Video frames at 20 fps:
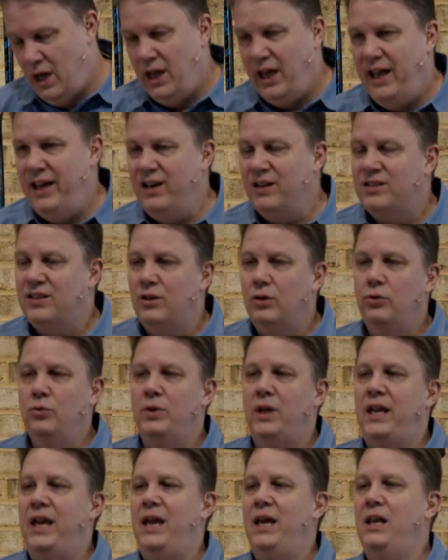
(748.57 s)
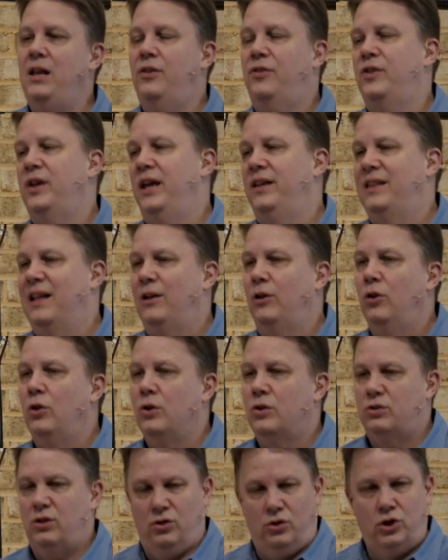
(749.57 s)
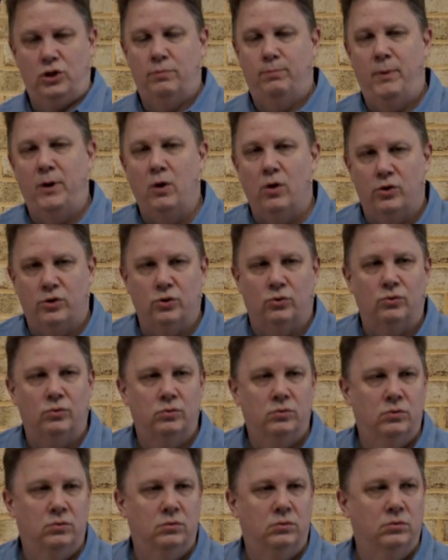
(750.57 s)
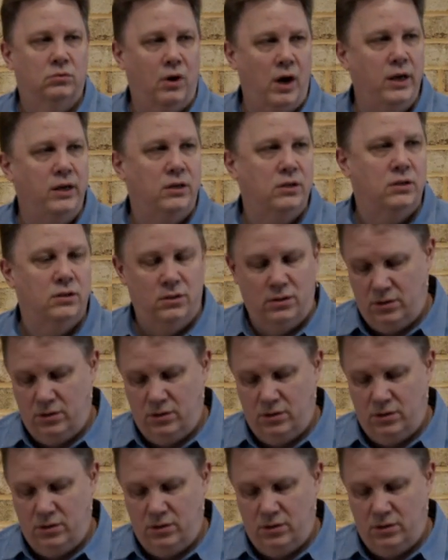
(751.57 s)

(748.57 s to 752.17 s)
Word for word: he doesn't do anything that looks spiritual, right?